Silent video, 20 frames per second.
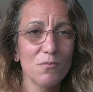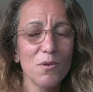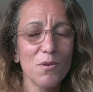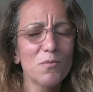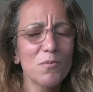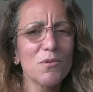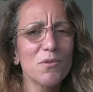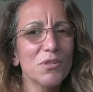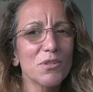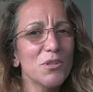
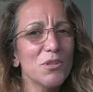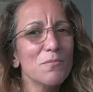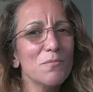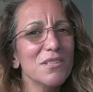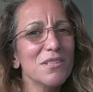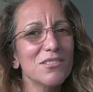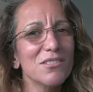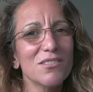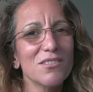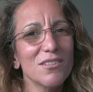What will
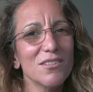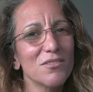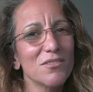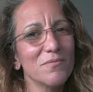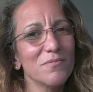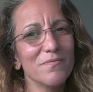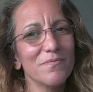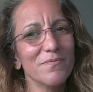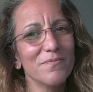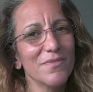humans
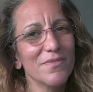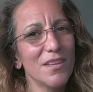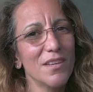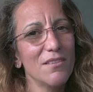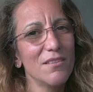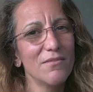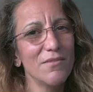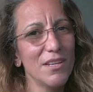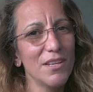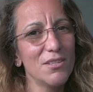do
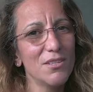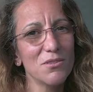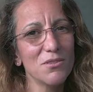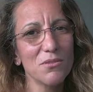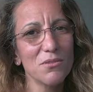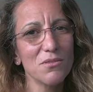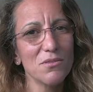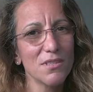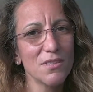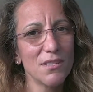if
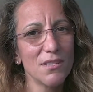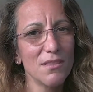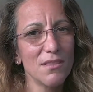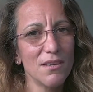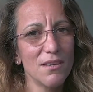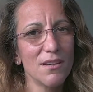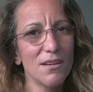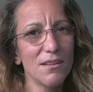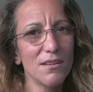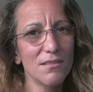angels
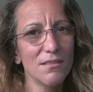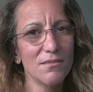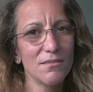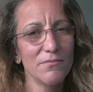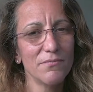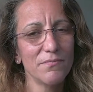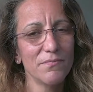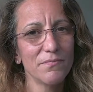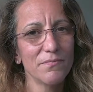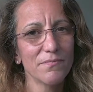did that?
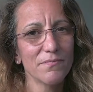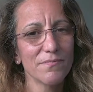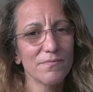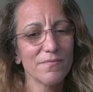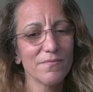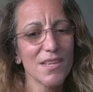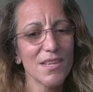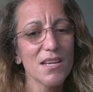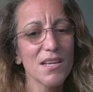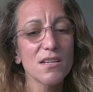
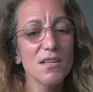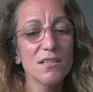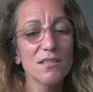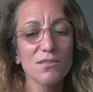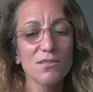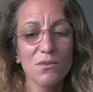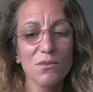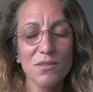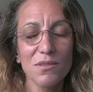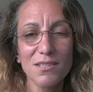
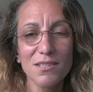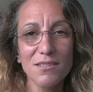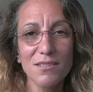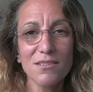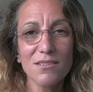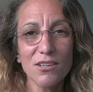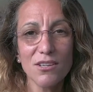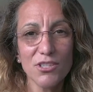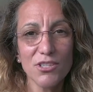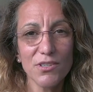So this
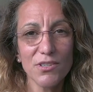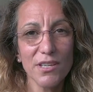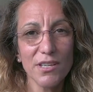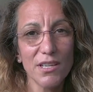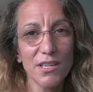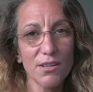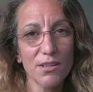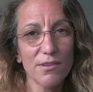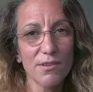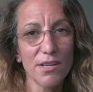is our
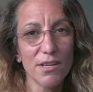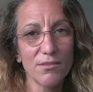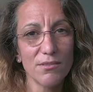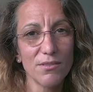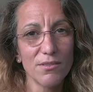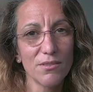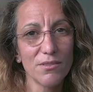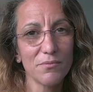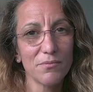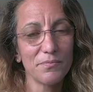training
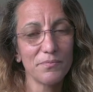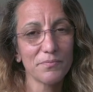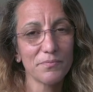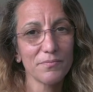ground.